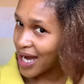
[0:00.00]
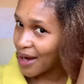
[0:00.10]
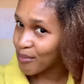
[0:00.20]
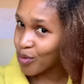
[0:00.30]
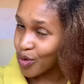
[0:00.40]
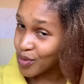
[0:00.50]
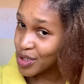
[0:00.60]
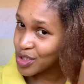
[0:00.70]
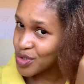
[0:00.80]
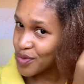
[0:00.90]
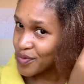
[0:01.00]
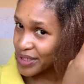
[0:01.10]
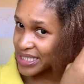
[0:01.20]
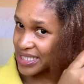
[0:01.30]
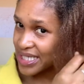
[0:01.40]
I'm going to
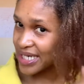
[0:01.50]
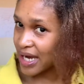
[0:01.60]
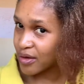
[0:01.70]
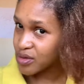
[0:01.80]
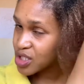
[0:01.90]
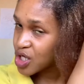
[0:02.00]
rinse it out.